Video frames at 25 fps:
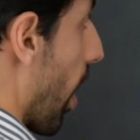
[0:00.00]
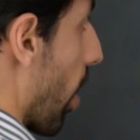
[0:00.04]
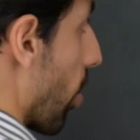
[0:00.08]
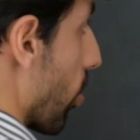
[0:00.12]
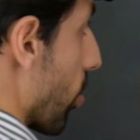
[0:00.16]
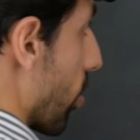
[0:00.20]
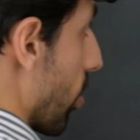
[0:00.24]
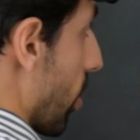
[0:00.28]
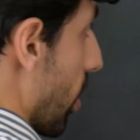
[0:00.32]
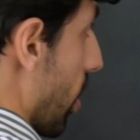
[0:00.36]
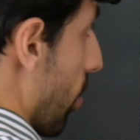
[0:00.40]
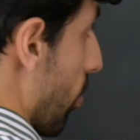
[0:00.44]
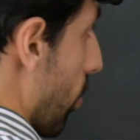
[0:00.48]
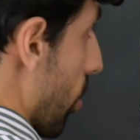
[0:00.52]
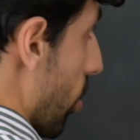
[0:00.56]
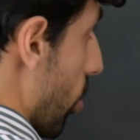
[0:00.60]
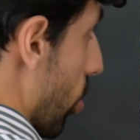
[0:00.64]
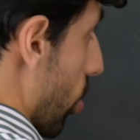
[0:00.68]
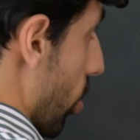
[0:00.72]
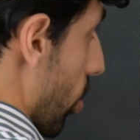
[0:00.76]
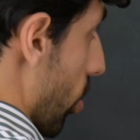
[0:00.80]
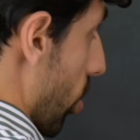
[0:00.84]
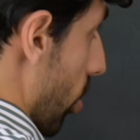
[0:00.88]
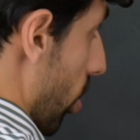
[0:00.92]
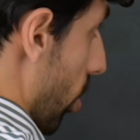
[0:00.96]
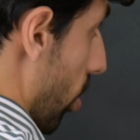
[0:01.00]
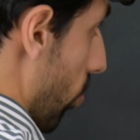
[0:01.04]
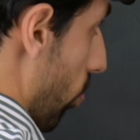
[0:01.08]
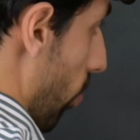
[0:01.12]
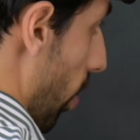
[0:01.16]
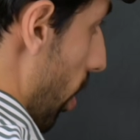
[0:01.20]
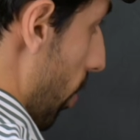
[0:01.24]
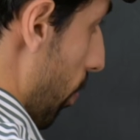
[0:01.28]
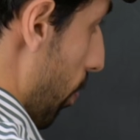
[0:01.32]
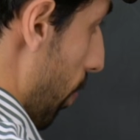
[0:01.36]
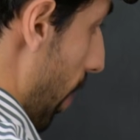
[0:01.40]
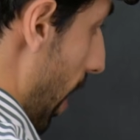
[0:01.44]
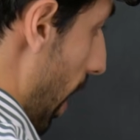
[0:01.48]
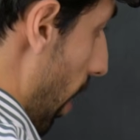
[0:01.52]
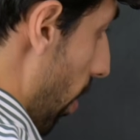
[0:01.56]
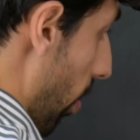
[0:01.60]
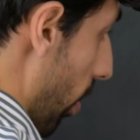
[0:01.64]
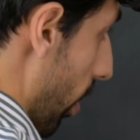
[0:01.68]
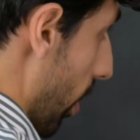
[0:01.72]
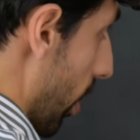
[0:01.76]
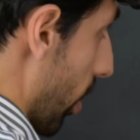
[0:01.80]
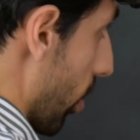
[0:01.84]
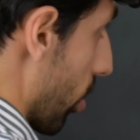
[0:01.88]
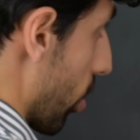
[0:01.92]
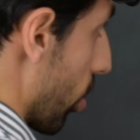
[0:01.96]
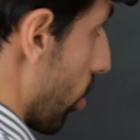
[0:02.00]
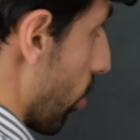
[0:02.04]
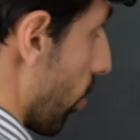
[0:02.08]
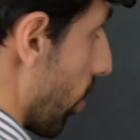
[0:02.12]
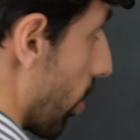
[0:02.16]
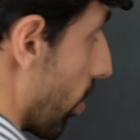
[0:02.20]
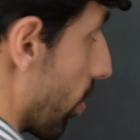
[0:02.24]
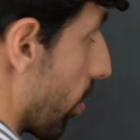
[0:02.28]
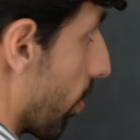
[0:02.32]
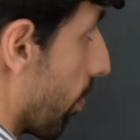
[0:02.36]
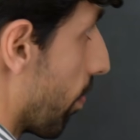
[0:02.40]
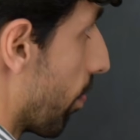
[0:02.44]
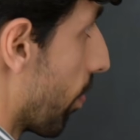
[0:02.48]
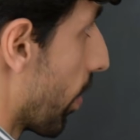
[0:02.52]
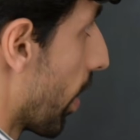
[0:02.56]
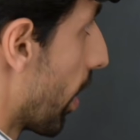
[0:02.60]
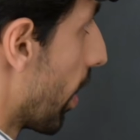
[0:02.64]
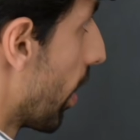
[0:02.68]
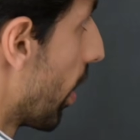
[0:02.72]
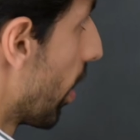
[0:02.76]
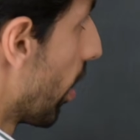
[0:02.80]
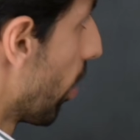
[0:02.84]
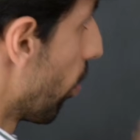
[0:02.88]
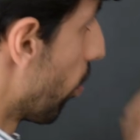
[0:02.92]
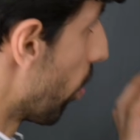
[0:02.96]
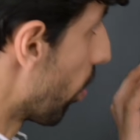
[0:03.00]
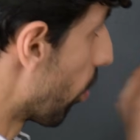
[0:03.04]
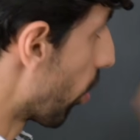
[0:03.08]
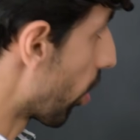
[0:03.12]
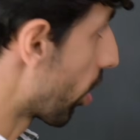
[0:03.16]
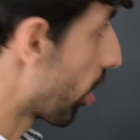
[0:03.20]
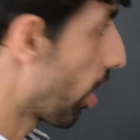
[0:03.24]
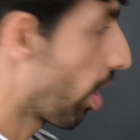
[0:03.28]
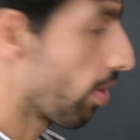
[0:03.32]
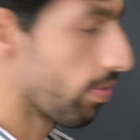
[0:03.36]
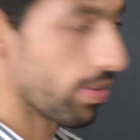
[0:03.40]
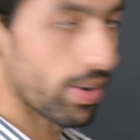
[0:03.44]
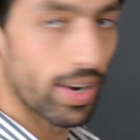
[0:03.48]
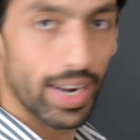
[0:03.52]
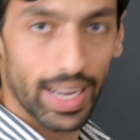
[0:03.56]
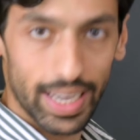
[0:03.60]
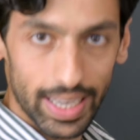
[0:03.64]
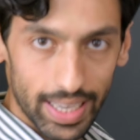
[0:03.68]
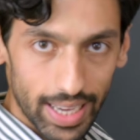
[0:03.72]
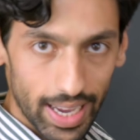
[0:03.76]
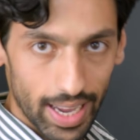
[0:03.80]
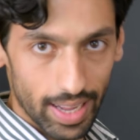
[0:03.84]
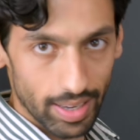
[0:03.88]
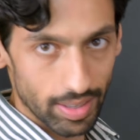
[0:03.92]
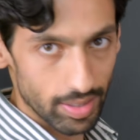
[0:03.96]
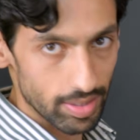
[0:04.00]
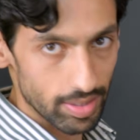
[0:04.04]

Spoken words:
our seam is just going to run parallel to it. We will cover, again,